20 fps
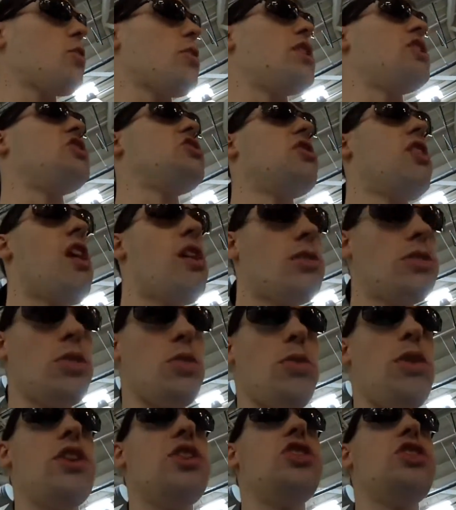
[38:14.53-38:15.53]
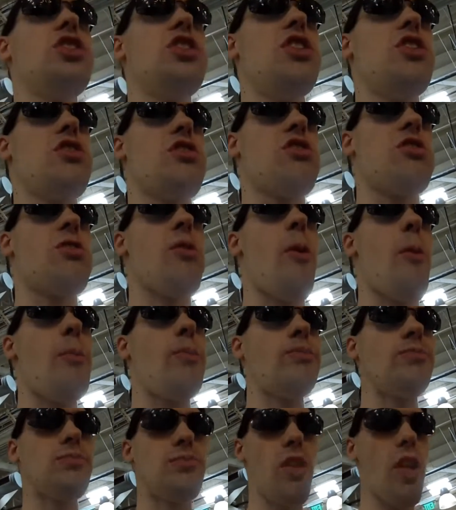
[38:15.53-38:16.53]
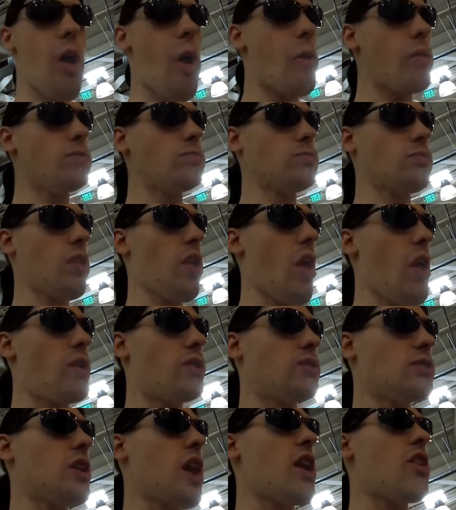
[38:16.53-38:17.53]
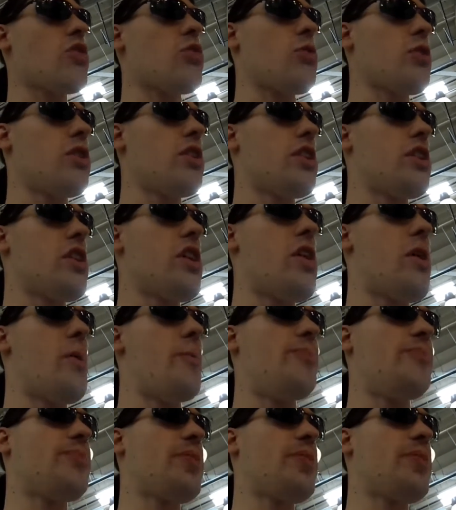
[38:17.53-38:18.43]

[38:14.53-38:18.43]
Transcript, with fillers: three, three cheese. That's really good.